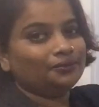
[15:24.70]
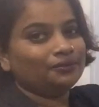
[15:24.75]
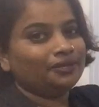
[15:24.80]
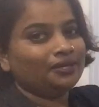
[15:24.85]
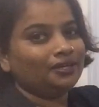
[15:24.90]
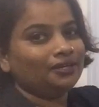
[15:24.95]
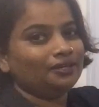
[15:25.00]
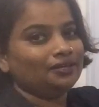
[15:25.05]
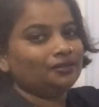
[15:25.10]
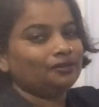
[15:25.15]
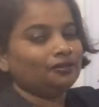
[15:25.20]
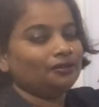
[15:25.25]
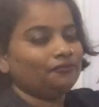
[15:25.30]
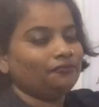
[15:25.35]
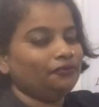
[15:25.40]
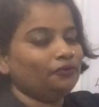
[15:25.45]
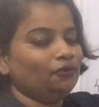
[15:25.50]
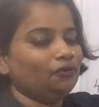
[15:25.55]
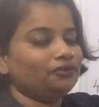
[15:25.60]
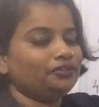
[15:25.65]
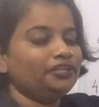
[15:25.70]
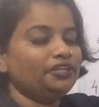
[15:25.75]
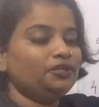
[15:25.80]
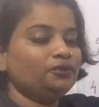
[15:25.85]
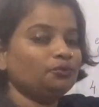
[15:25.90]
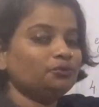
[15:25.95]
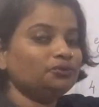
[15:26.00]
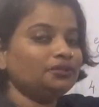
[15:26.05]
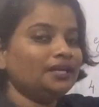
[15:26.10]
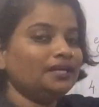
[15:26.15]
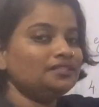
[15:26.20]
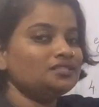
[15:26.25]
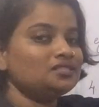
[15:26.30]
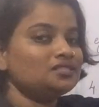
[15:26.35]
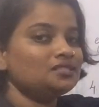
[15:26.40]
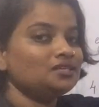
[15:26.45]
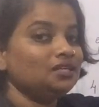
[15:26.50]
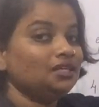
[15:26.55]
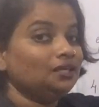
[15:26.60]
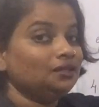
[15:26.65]
Okay, we already know
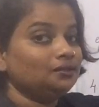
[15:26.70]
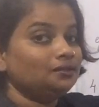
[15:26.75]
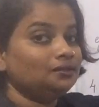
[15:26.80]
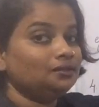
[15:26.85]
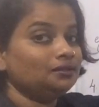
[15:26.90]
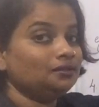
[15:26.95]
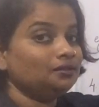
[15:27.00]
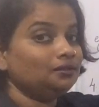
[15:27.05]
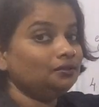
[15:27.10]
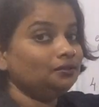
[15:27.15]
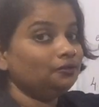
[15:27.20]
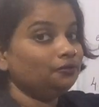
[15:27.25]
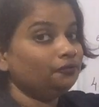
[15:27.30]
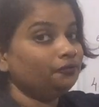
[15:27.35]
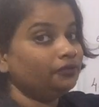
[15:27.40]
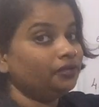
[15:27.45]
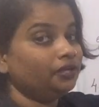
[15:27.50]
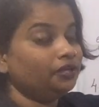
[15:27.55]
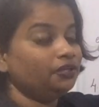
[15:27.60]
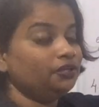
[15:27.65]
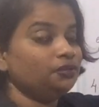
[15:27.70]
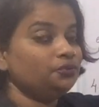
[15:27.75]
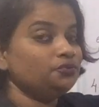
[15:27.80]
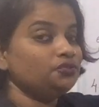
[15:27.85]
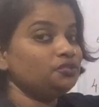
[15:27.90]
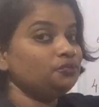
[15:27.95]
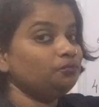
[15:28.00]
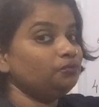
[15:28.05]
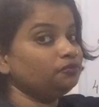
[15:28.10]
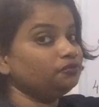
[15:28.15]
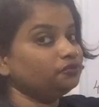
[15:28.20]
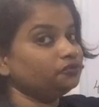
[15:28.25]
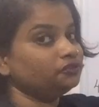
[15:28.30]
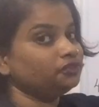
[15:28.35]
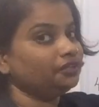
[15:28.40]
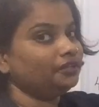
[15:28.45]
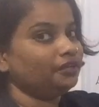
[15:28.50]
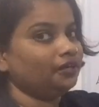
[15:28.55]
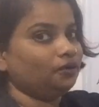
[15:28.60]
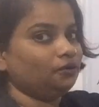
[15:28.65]
that the we are using
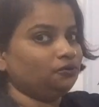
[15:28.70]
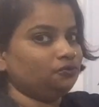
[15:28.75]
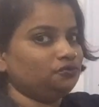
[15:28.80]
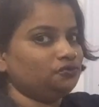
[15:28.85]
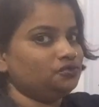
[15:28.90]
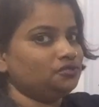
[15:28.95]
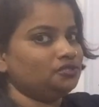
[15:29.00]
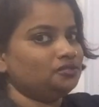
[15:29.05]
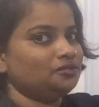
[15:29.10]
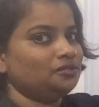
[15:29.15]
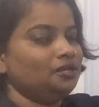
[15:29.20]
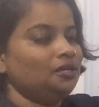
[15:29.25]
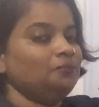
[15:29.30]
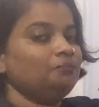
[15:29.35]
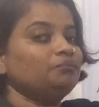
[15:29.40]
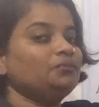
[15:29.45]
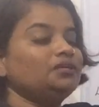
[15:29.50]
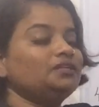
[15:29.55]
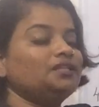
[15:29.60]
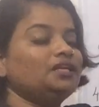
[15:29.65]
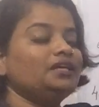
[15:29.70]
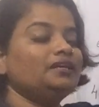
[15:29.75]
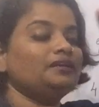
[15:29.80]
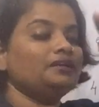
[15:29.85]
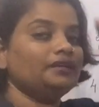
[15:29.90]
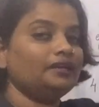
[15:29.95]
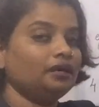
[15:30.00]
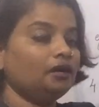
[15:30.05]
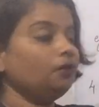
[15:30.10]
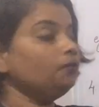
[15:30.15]
before the nouns, but that